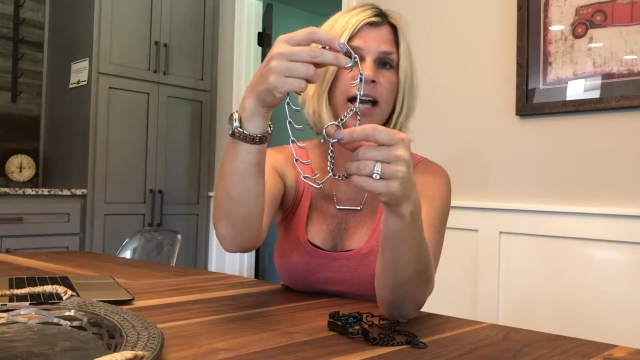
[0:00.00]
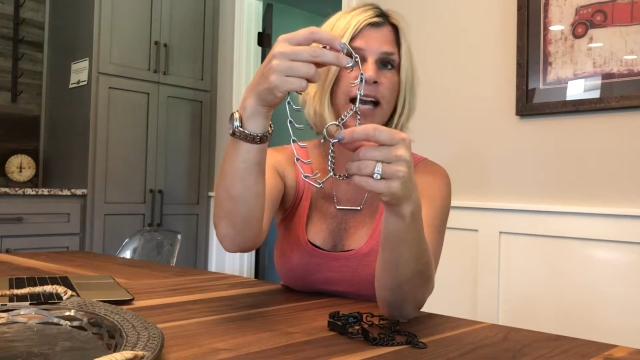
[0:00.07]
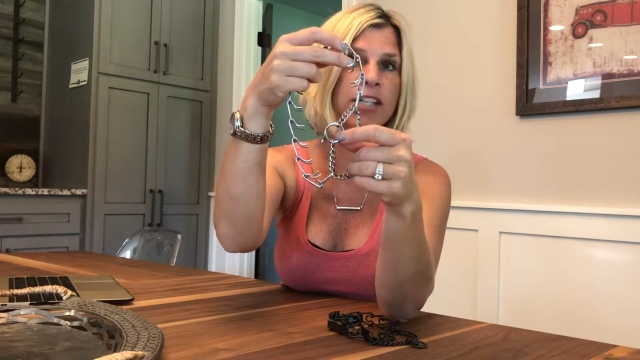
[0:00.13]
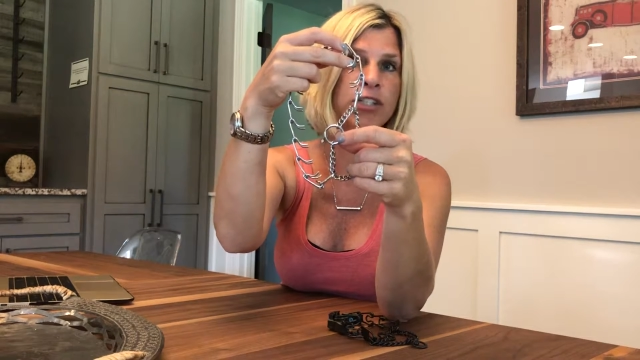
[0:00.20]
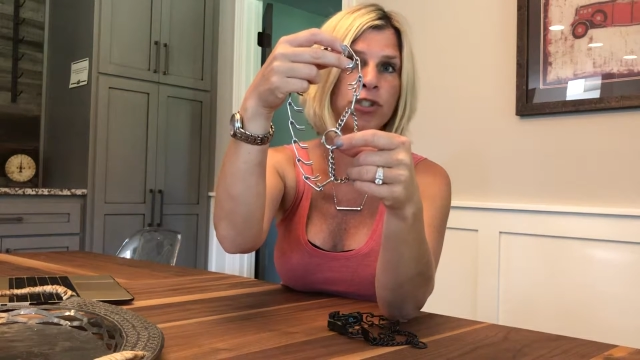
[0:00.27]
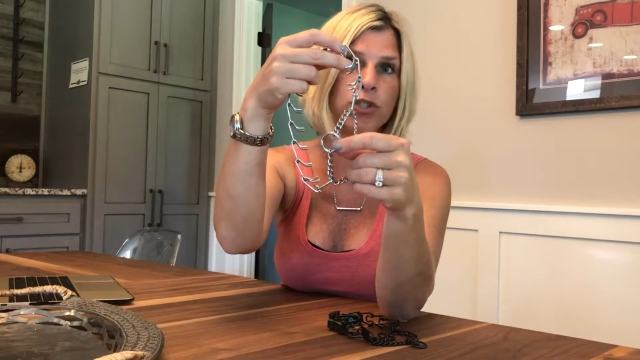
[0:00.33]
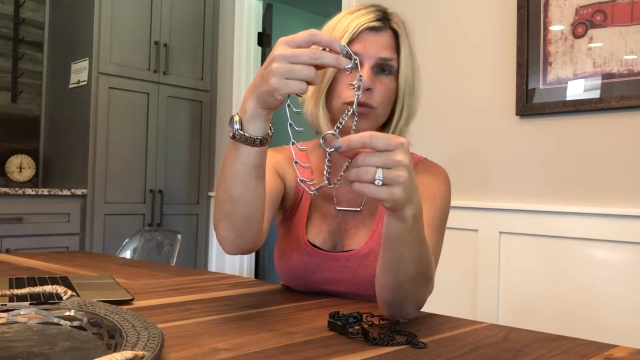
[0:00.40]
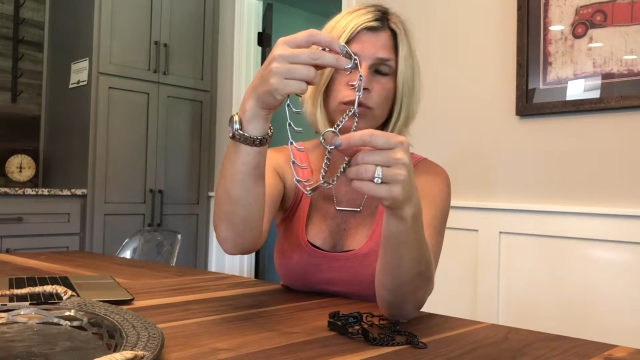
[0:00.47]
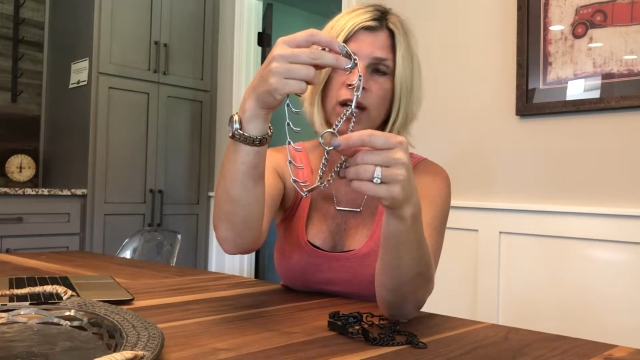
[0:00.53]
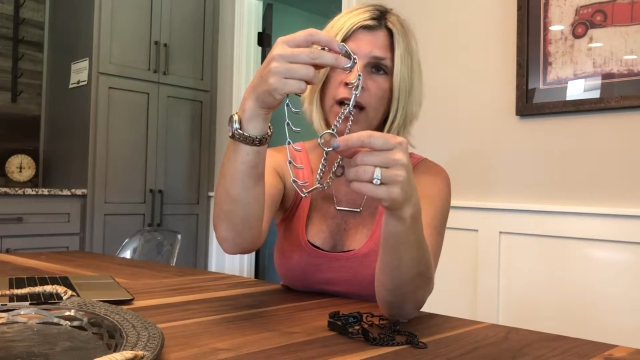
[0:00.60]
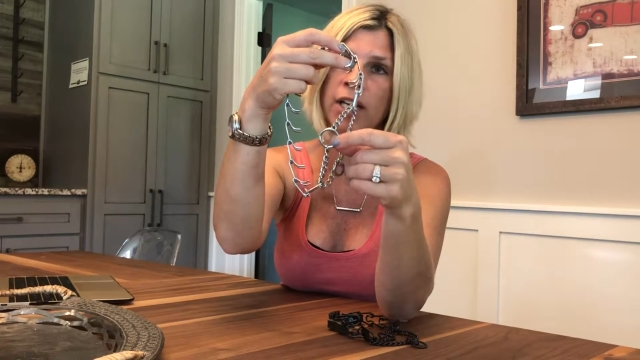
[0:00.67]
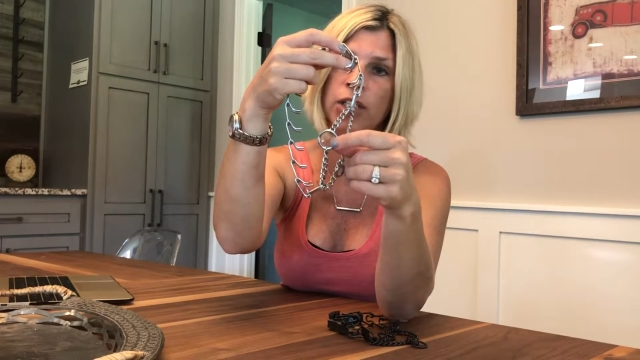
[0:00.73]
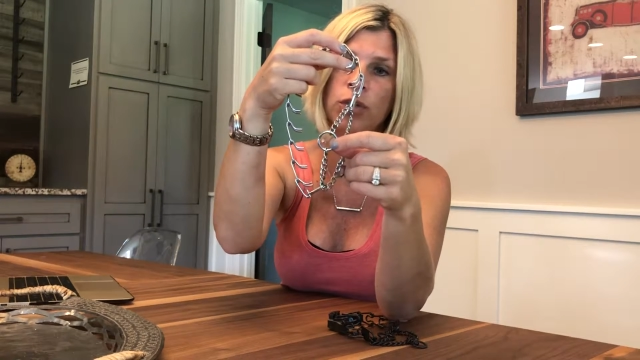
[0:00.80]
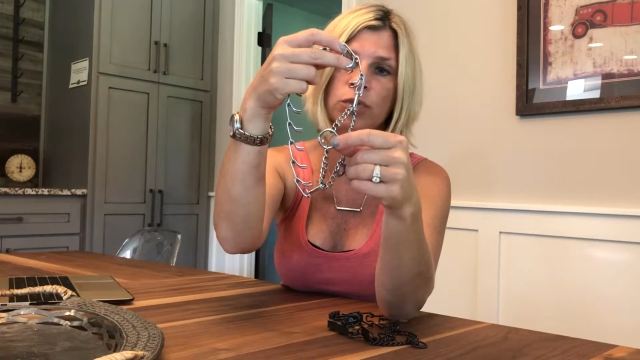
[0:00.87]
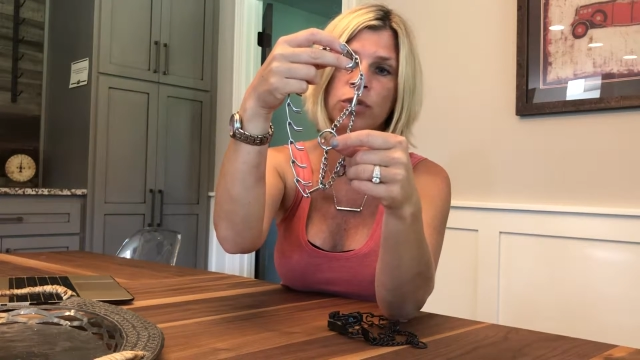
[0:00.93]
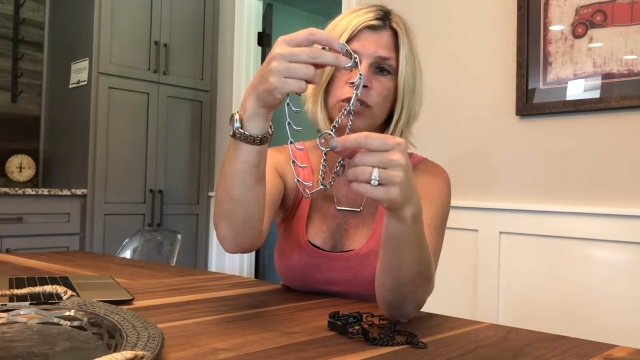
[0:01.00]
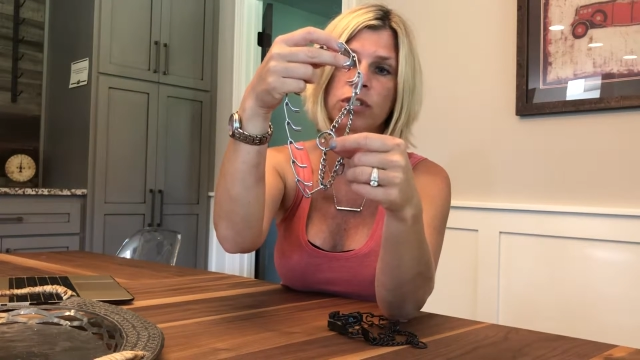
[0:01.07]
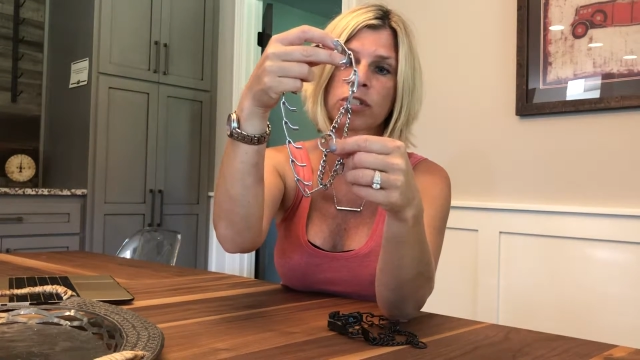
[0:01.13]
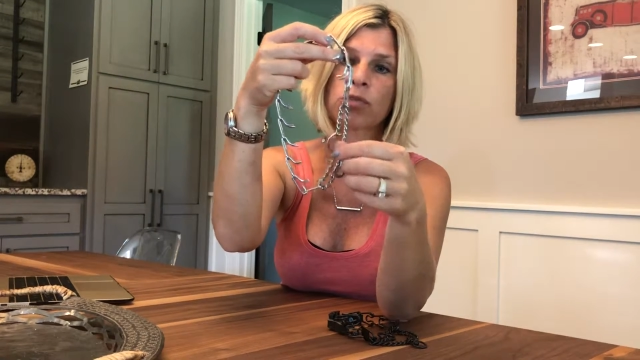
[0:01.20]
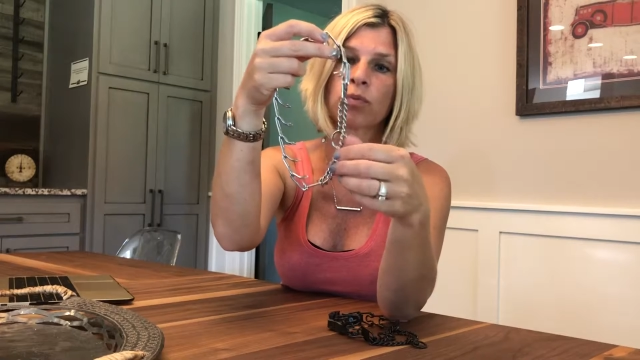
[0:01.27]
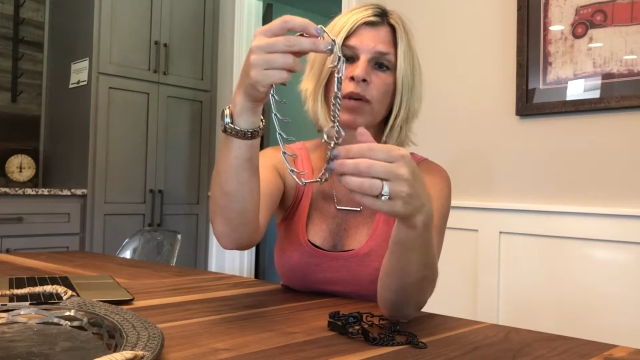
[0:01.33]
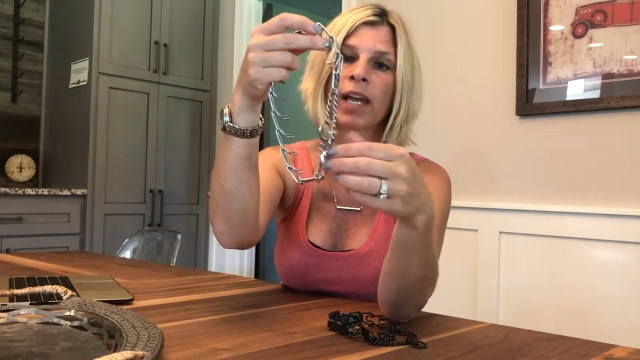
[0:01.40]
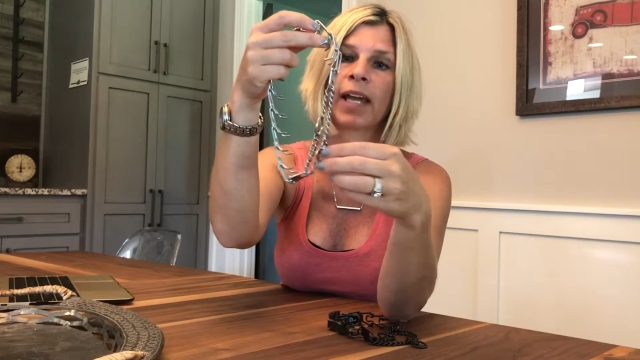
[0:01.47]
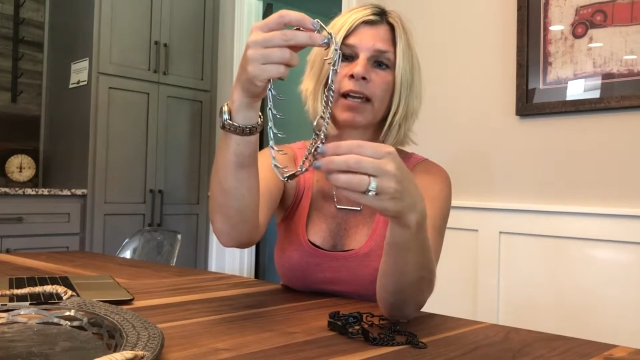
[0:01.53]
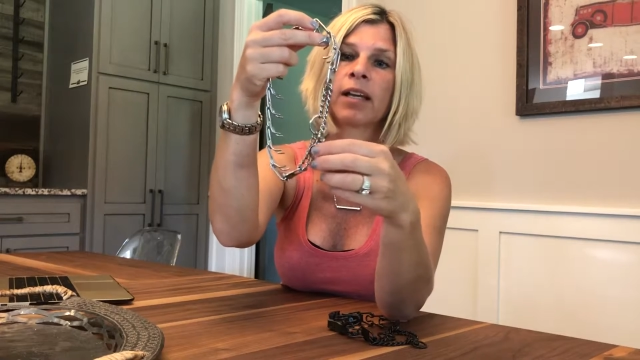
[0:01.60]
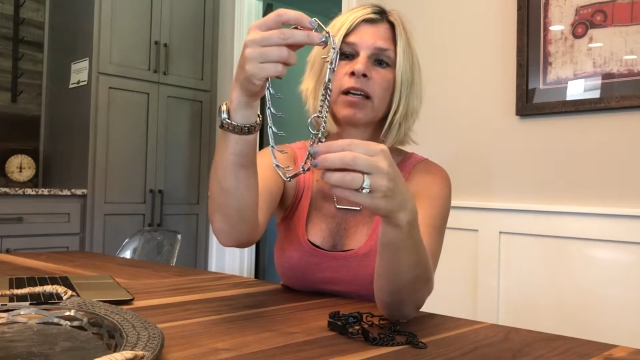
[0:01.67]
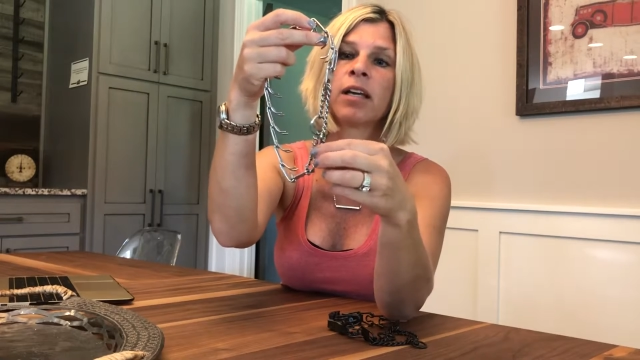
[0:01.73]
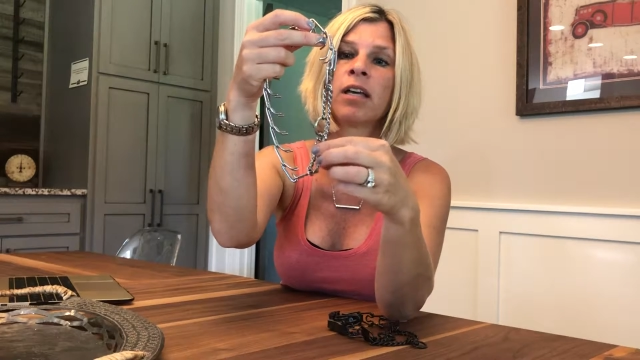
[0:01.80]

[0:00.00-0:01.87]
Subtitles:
I do not use this ring.